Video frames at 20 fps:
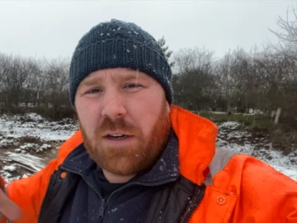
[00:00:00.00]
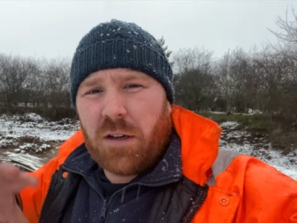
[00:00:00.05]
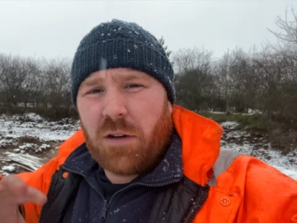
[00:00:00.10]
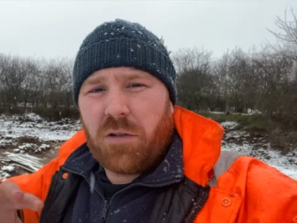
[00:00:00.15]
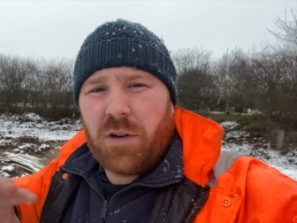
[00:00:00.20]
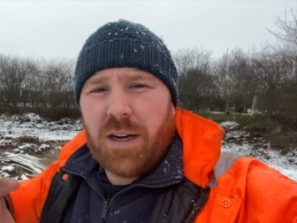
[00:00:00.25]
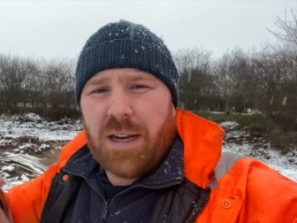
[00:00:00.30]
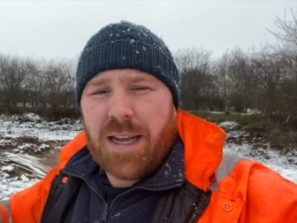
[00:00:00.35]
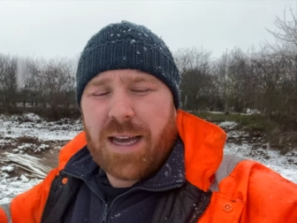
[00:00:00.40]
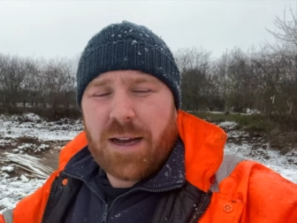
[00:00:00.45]
in a
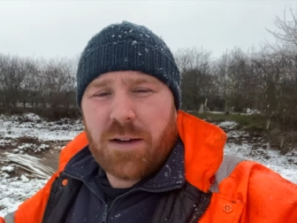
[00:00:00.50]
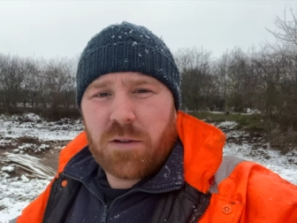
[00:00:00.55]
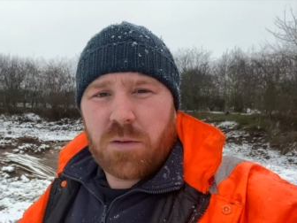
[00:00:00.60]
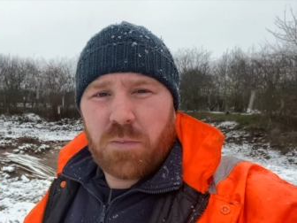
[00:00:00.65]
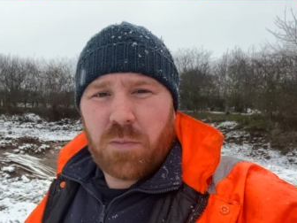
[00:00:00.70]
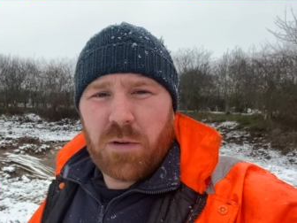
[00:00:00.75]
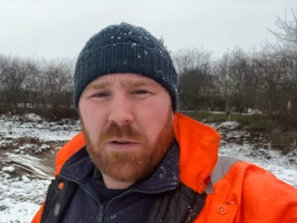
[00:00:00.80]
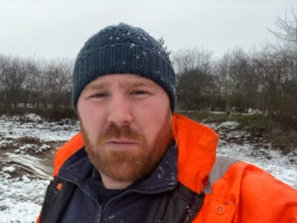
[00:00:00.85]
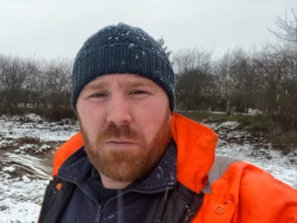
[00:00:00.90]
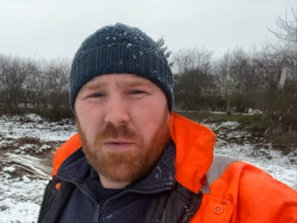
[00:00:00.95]
greenhouse,
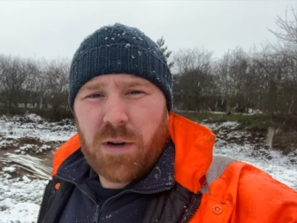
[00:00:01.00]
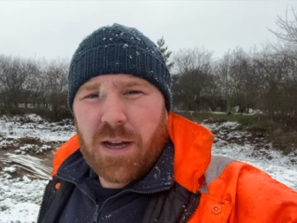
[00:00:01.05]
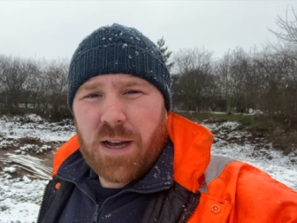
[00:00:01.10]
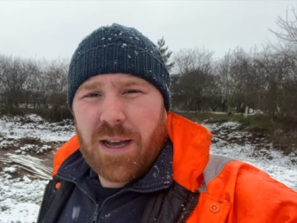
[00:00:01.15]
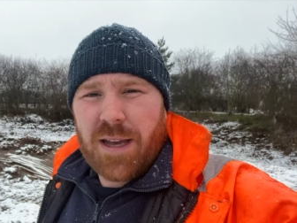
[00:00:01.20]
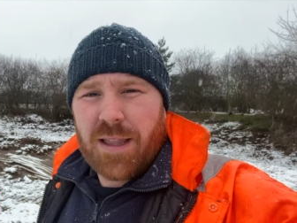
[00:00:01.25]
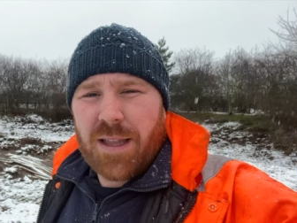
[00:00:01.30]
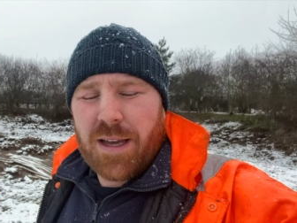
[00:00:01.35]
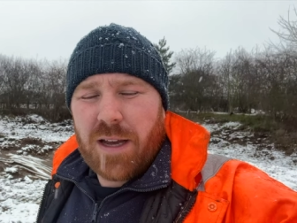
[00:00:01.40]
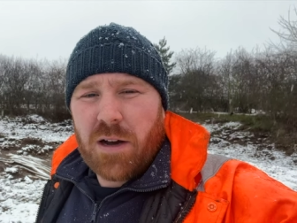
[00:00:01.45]
but
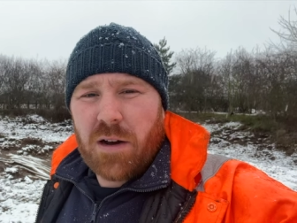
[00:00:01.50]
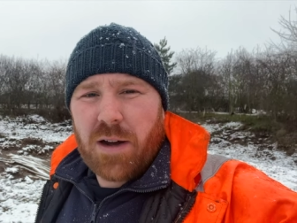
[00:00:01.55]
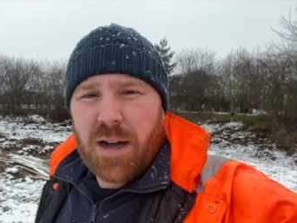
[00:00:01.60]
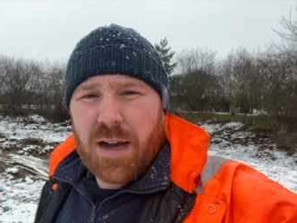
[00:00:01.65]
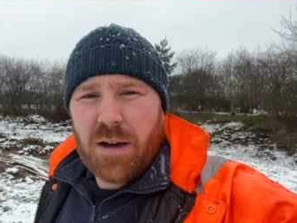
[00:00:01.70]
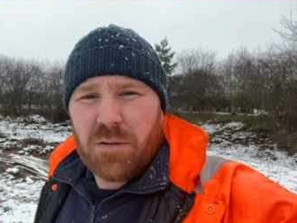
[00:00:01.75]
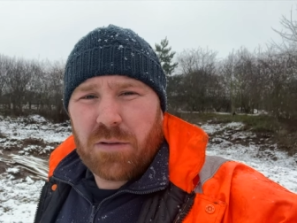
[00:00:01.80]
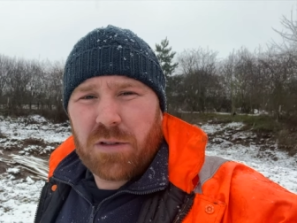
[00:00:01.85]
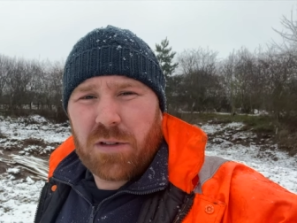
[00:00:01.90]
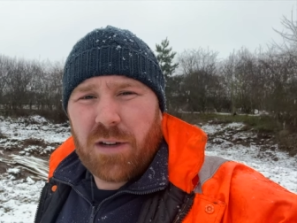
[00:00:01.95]
where they are
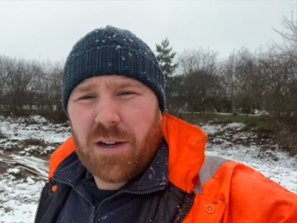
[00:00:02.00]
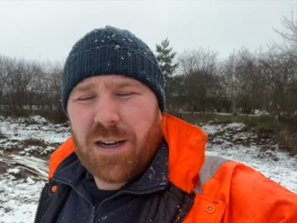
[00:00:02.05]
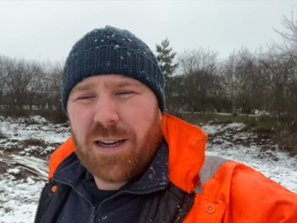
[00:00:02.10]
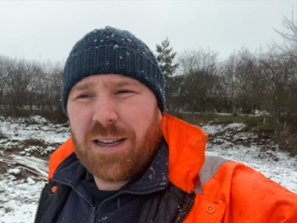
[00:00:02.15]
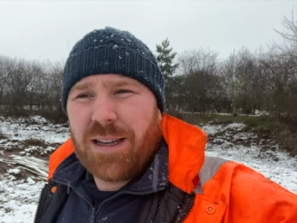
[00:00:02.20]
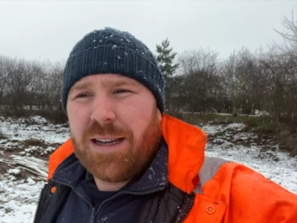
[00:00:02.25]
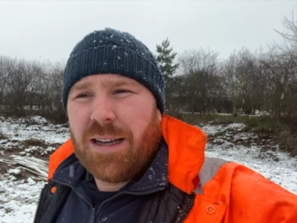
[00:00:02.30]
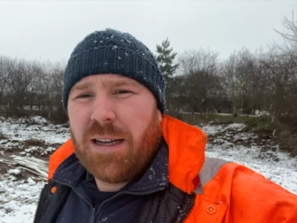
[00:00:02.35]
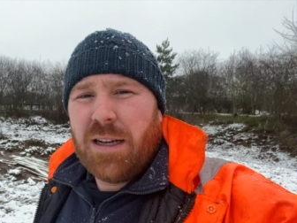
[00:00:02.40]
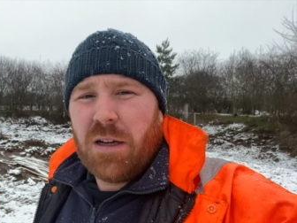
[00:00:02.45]

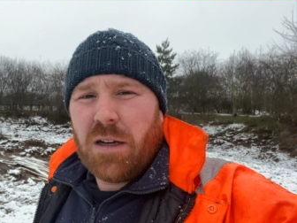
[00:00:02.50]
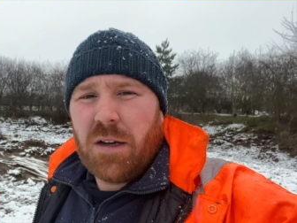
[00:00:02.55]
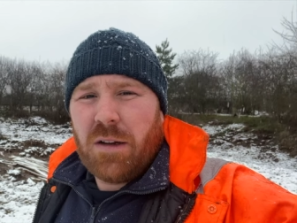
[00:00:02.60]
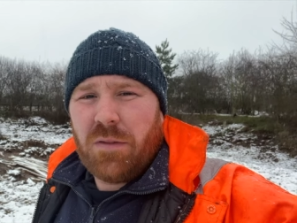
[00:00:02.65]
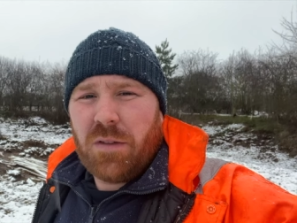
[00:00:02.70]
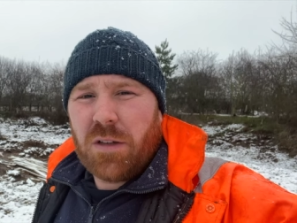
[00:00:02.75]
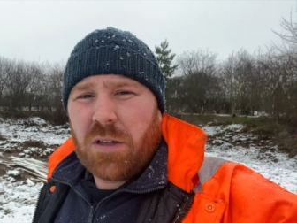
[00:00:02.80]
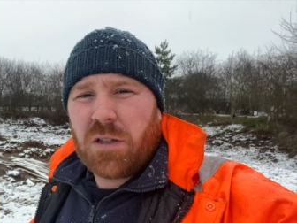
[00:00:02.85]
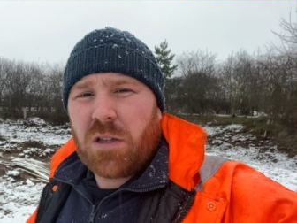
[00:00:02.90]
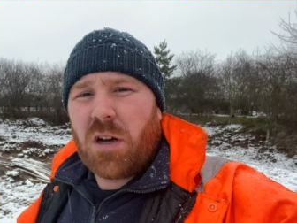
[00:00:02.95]
outside,
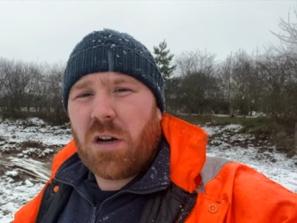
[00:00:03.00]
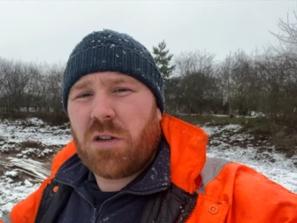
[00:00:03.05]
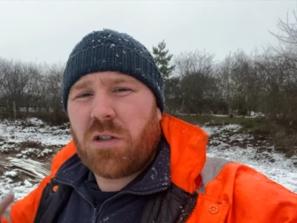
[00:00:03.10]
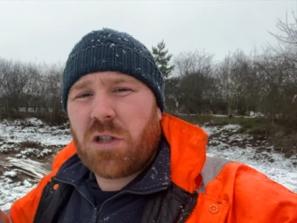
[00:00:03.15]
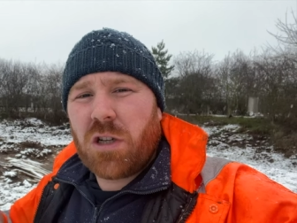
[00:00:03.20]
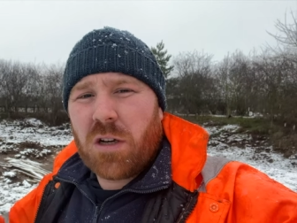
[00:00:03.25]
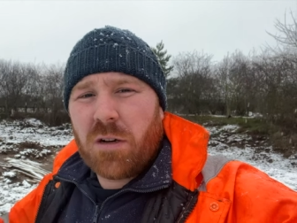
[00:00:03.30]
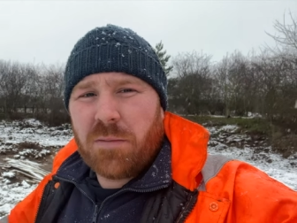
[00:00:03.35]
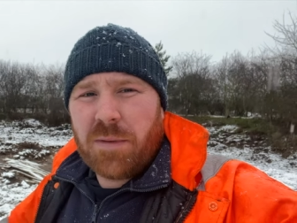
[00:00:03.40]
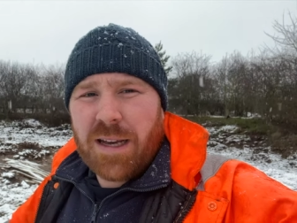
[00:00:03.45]
if they start
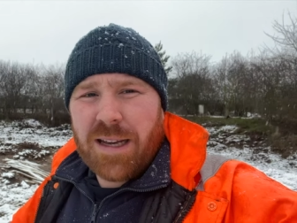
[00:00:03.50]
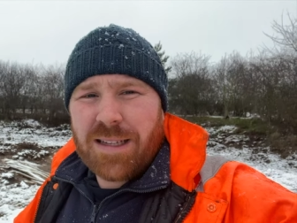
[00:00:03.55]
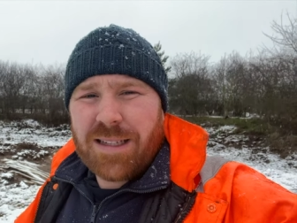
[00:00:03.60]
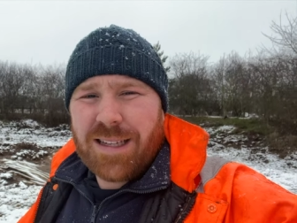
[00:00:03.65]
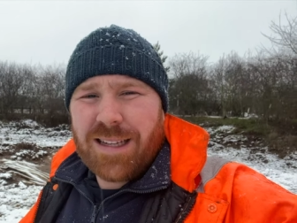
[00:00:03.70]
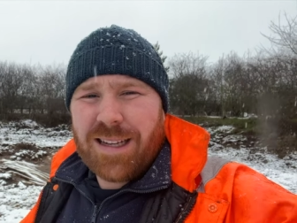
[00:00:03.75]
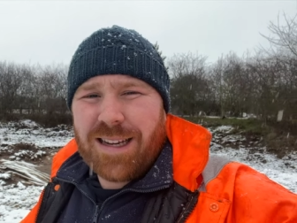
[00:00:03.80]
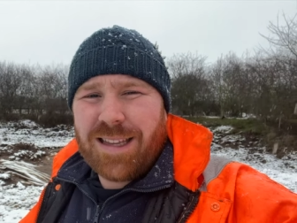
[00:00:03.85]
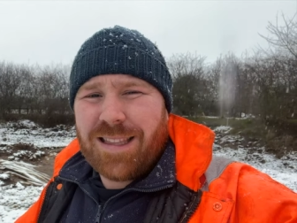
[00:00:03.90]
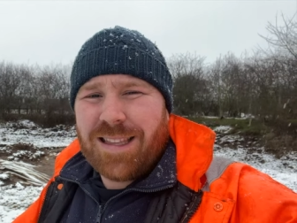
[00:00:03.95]

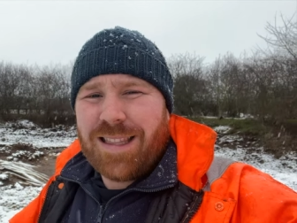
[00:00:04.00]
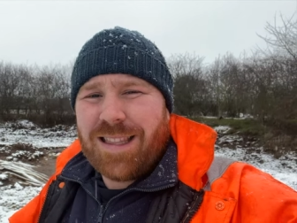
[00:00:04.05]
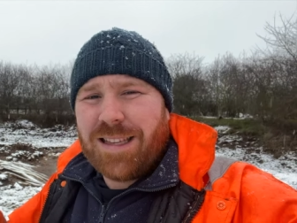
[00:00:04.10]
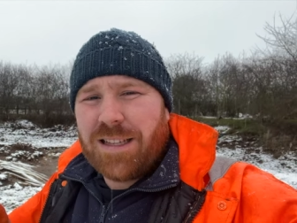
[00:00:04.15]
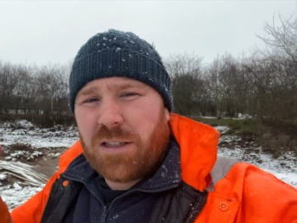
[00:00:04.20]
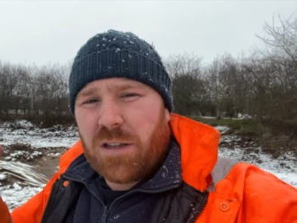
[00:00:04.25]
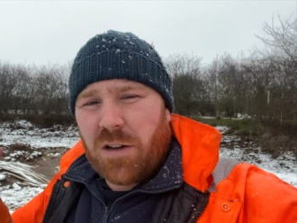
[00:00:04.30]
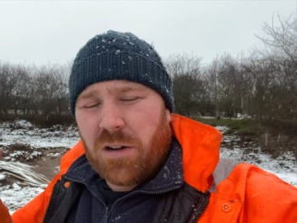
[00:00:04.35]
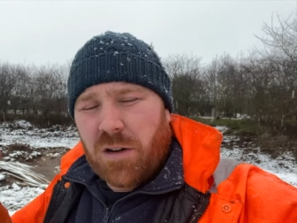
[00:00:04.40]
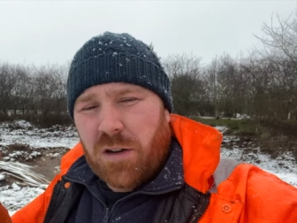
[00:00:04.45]
germinating and then they
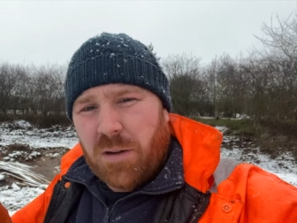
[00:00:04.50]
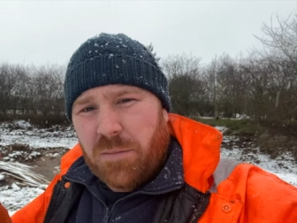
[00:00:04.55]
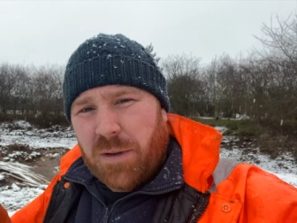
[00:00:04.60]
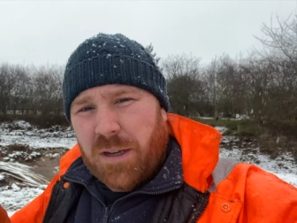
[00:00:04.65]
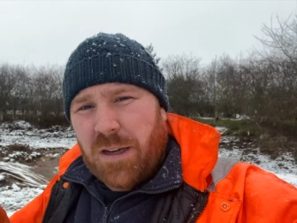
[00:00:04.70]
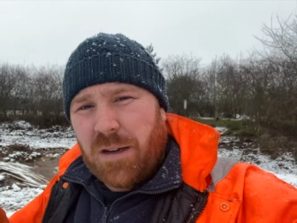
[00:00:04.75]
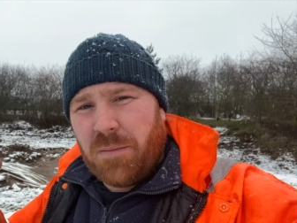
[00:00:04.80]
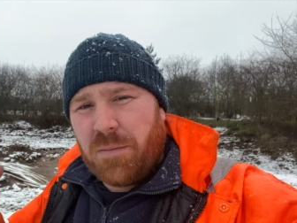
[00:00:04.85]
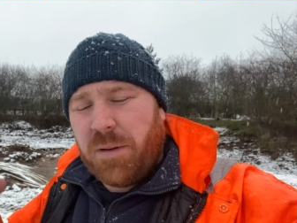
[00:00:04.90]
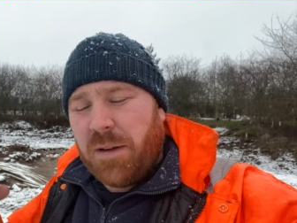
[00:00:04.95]
start
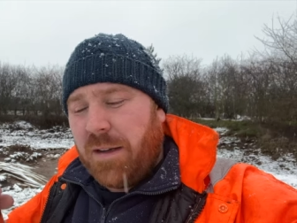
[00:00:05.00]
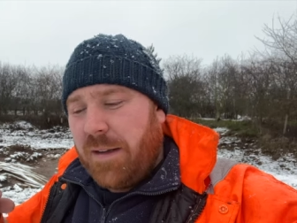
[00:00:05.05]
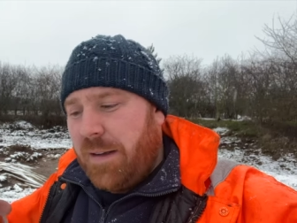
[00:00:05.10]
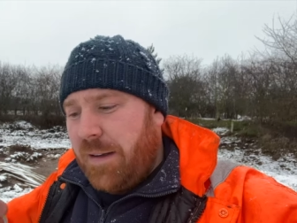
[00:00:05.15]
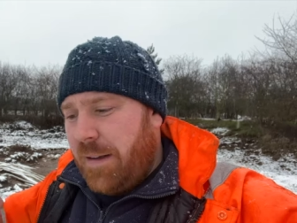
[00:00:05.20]
coming up,